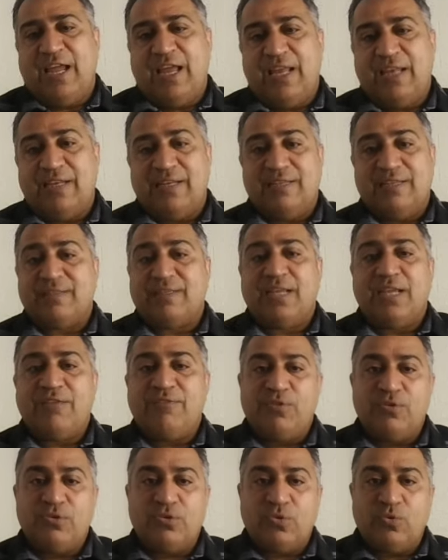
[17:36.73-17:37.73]
And
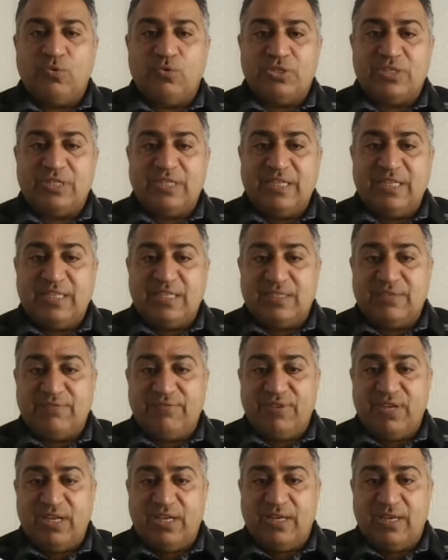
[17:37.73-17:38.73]
if you could see this
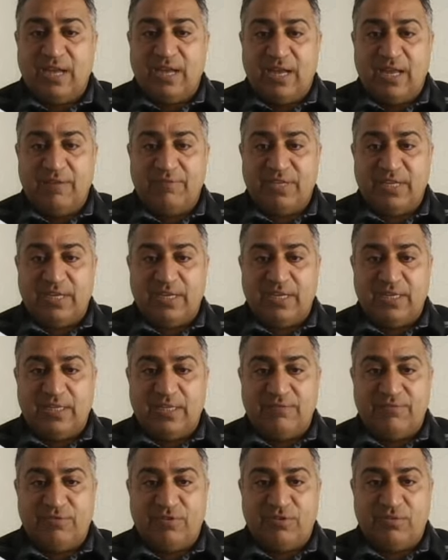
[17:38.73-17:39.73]
figure, I have
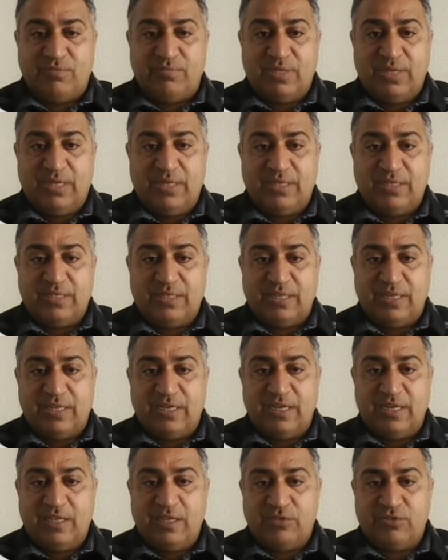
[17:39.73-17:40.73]
taken it from
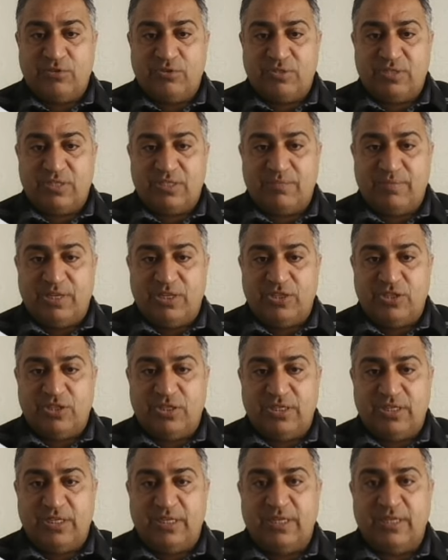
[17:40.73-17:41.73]
internet and the source is
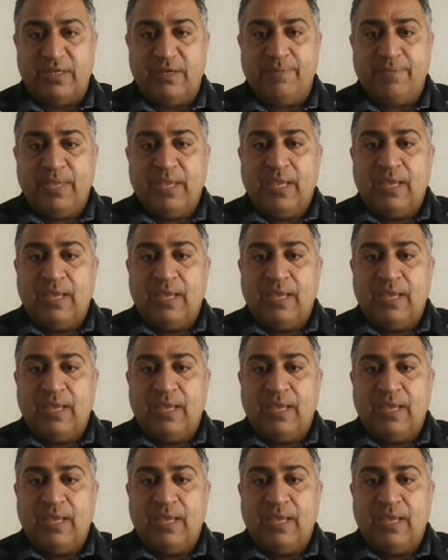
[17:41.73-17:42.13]
mentioned here.